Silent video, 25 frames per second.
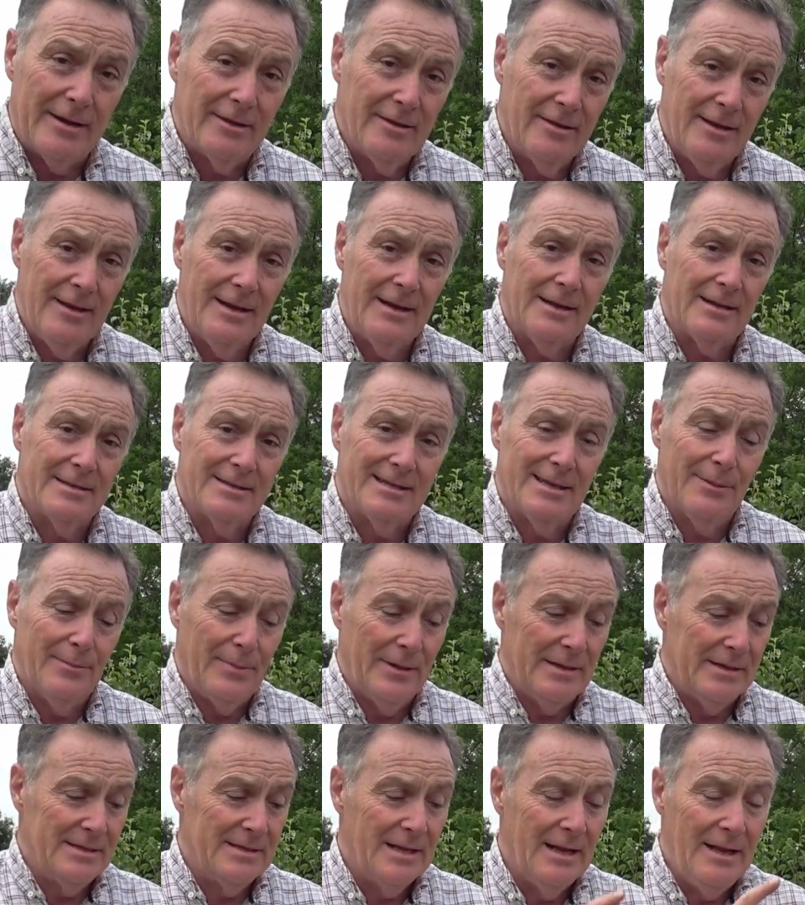another little tip
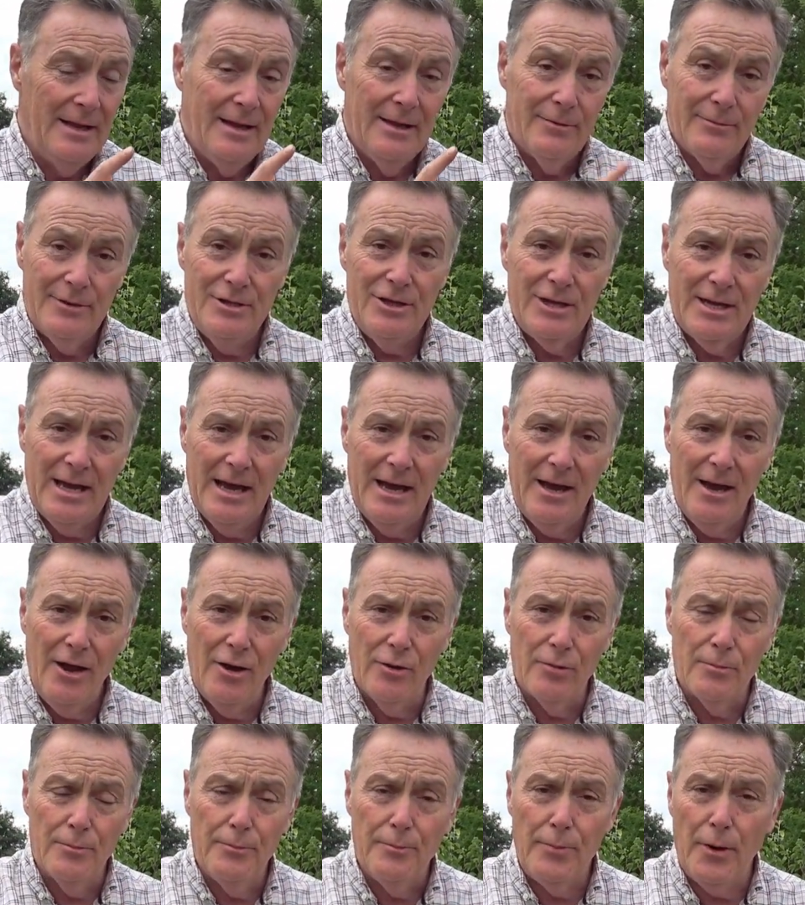is, when you get
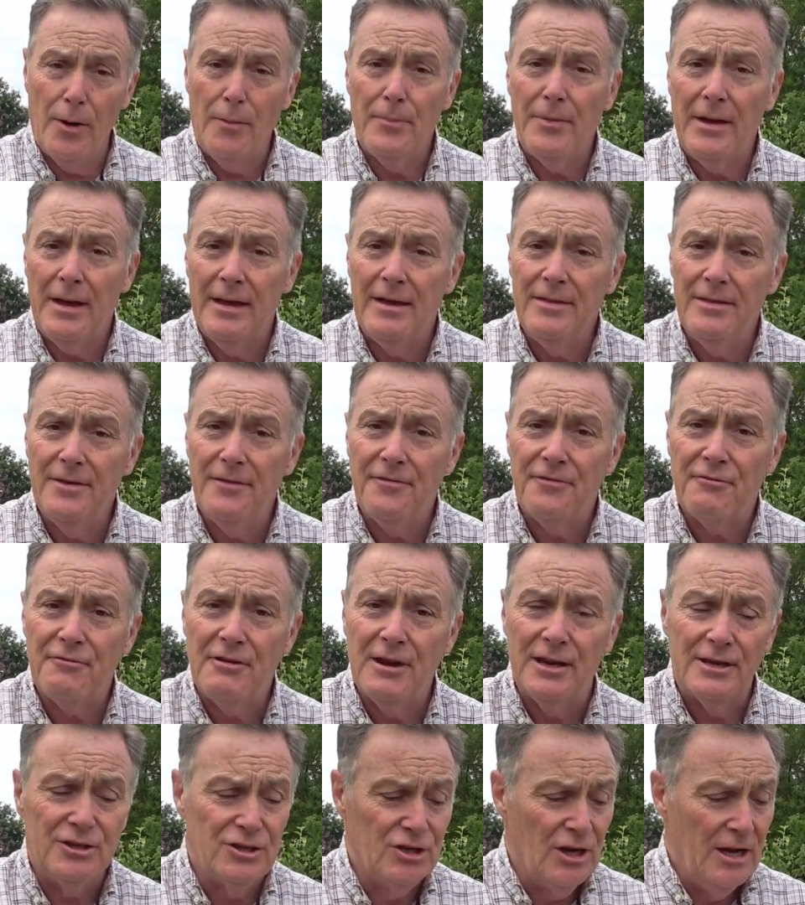home, pop that in the
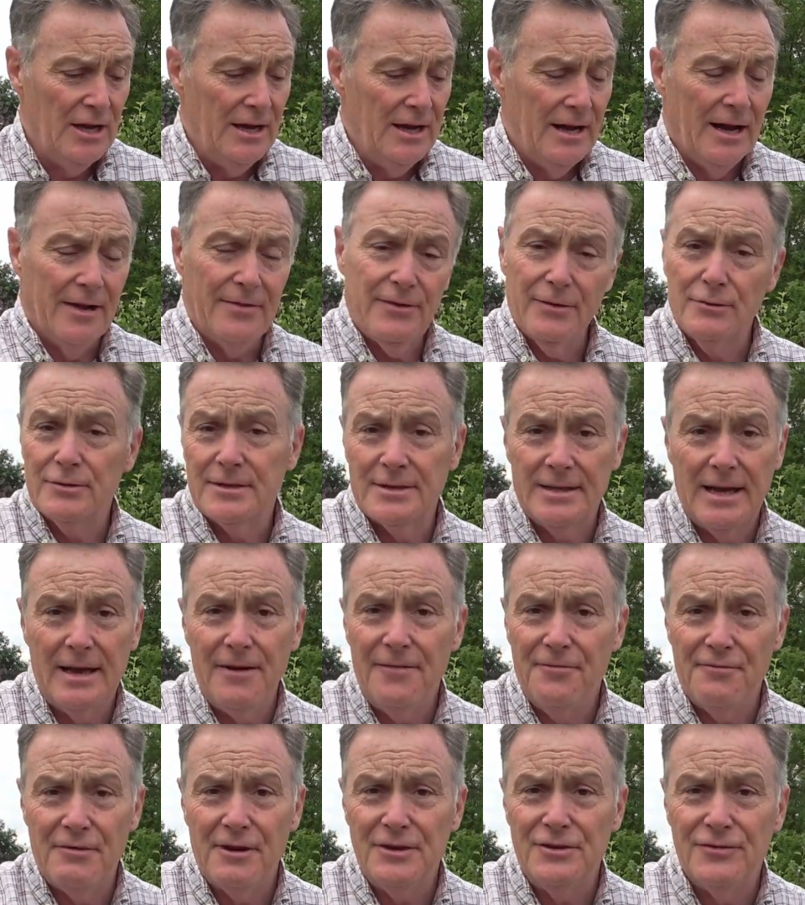fridge and they'll
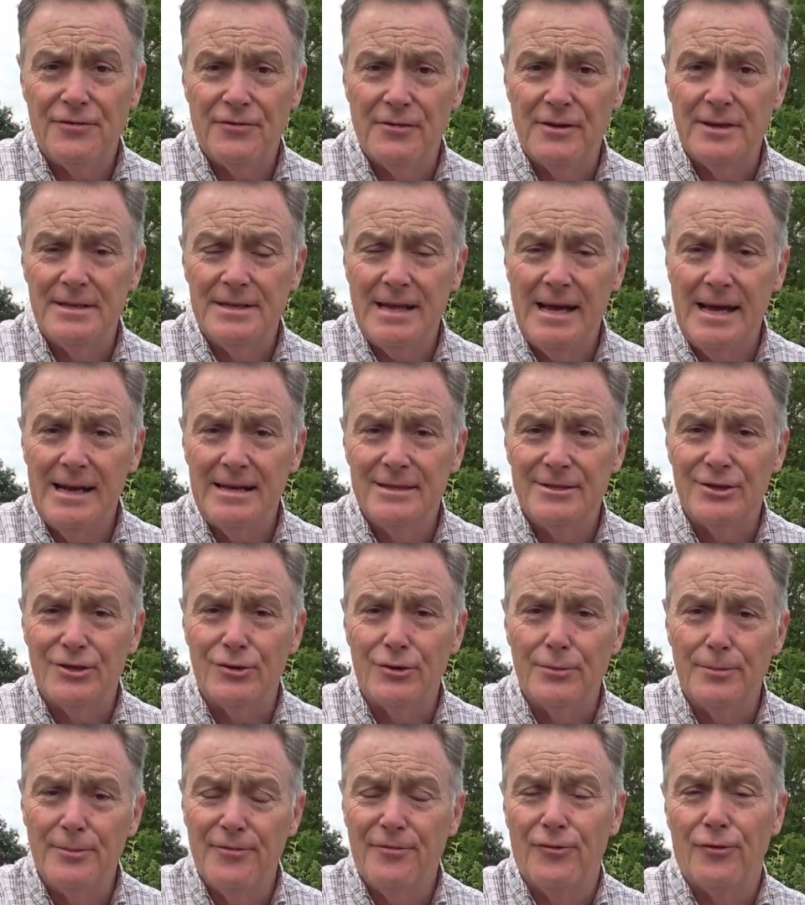stay fresh for a day or
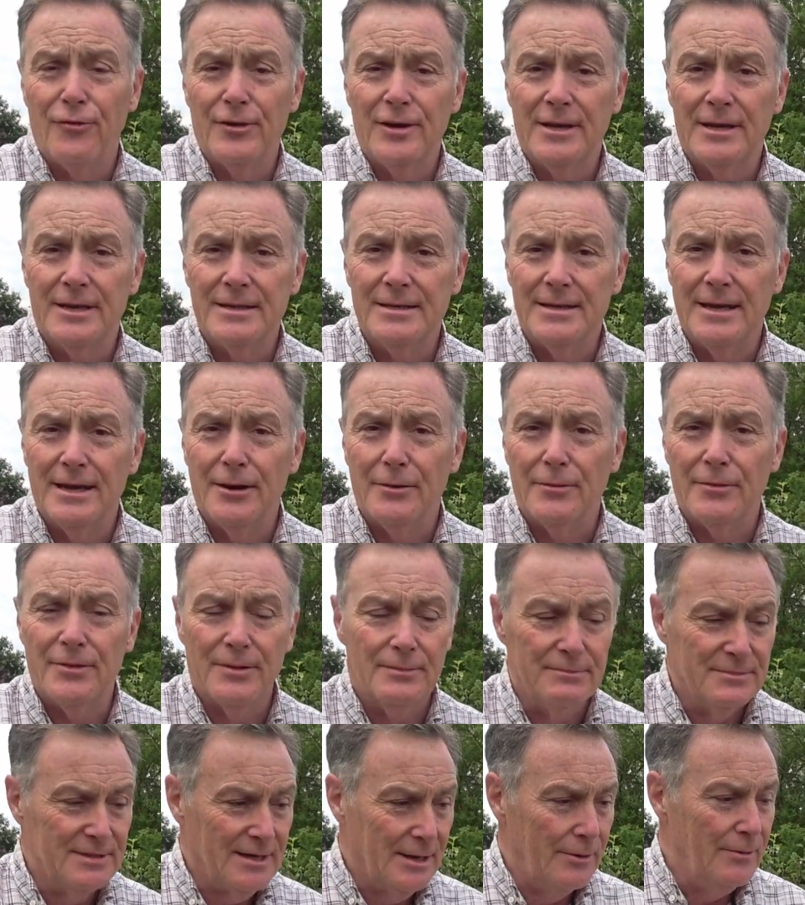two before you can deal with
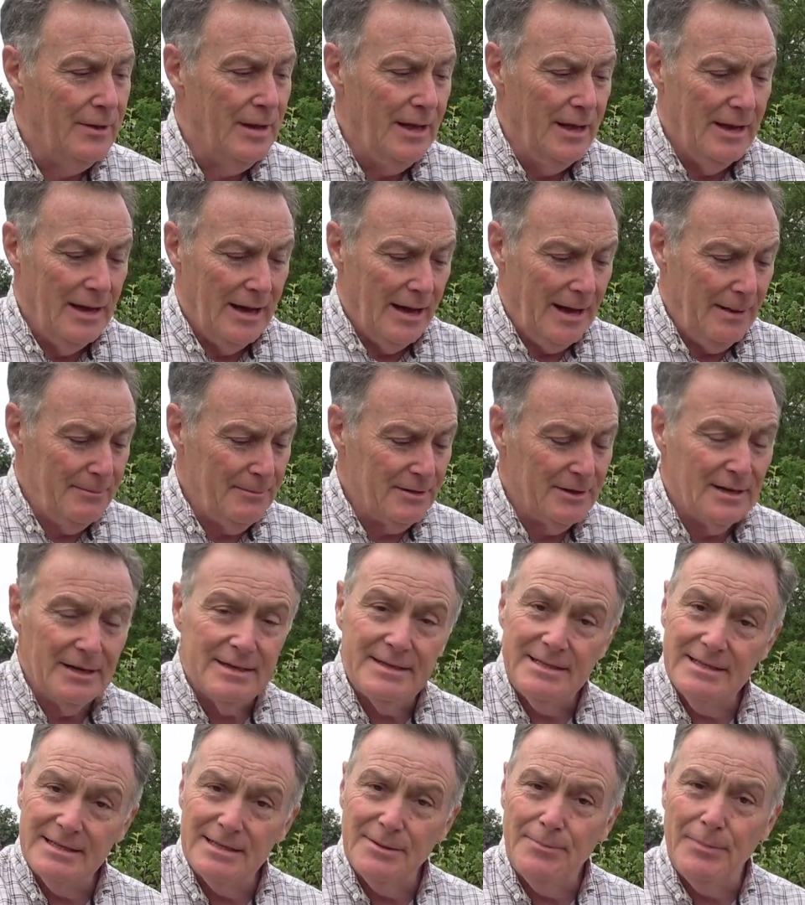them. So I'm going to
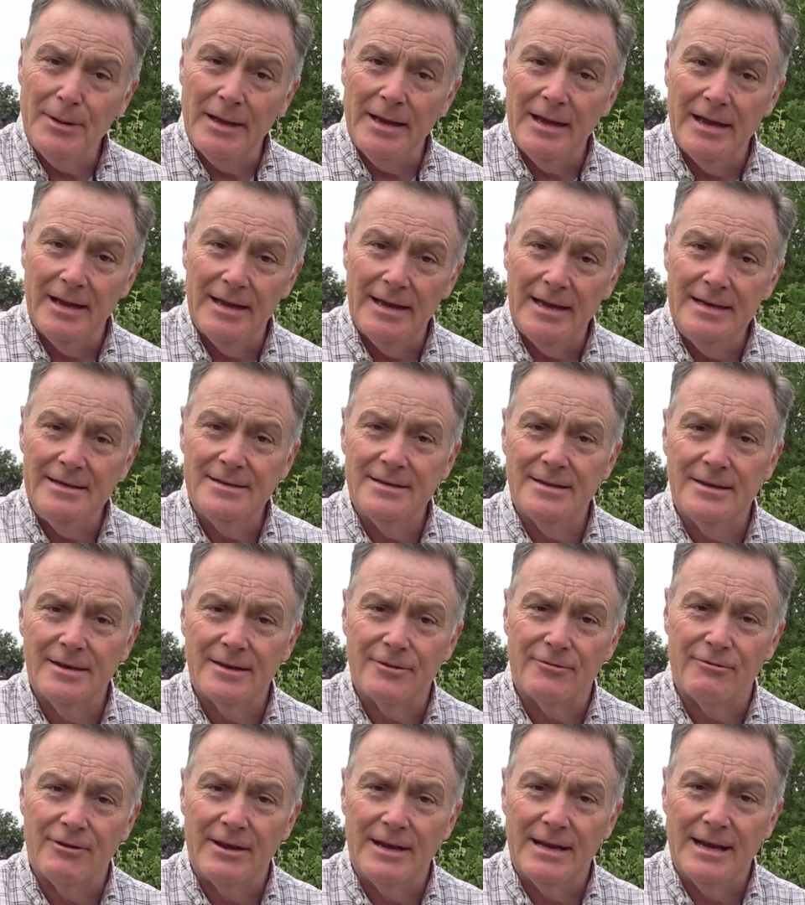disappear into
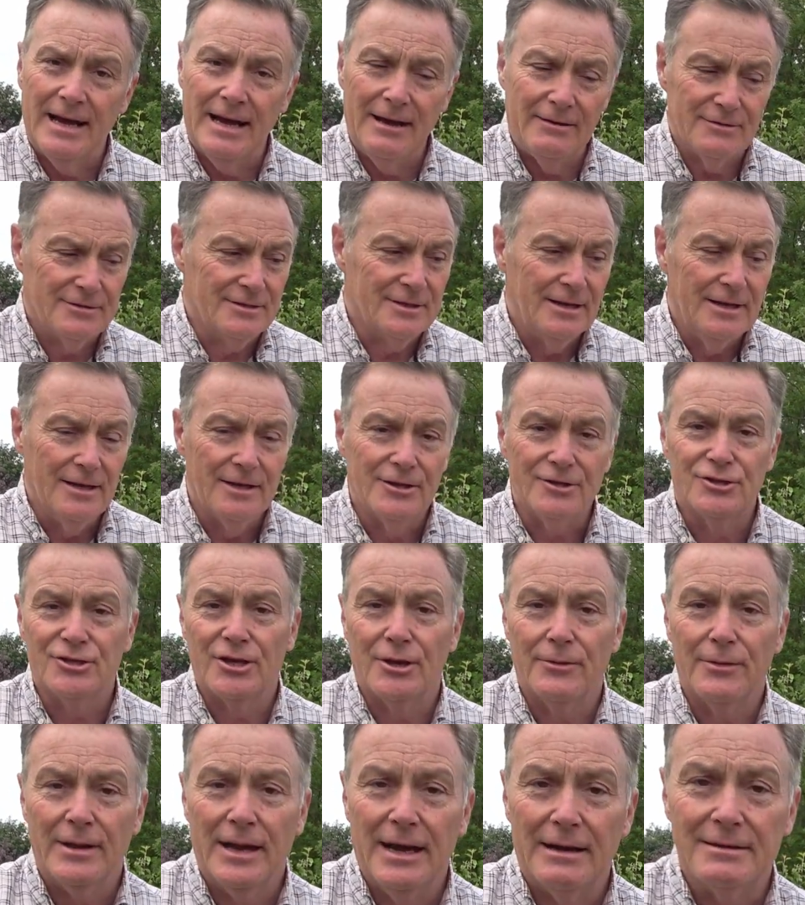the greenhouse and
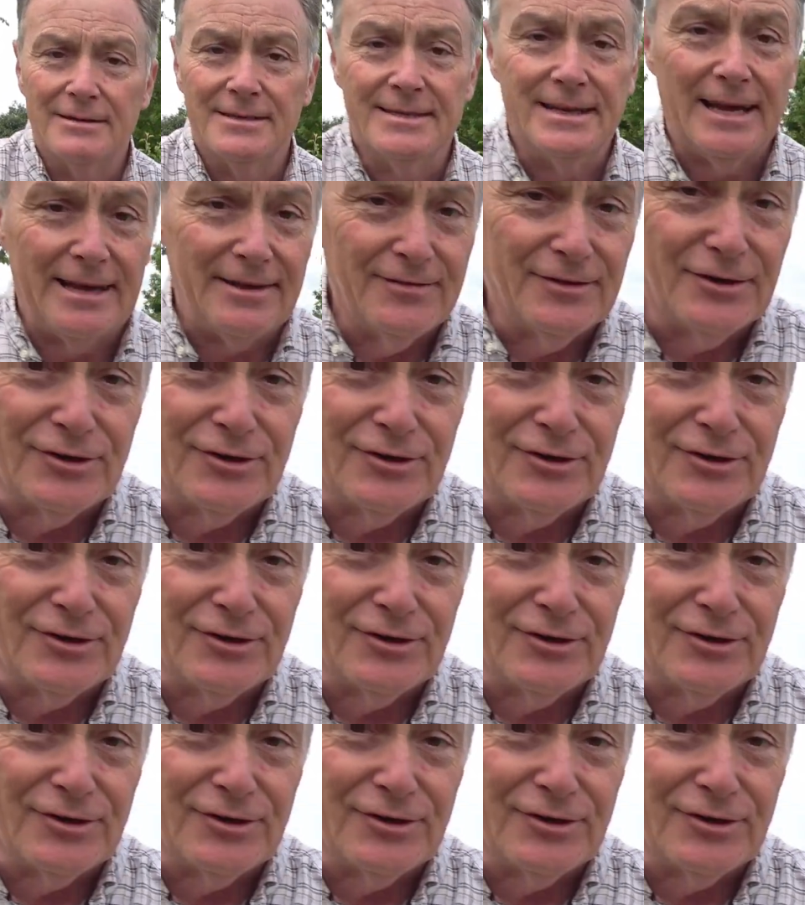show you how to take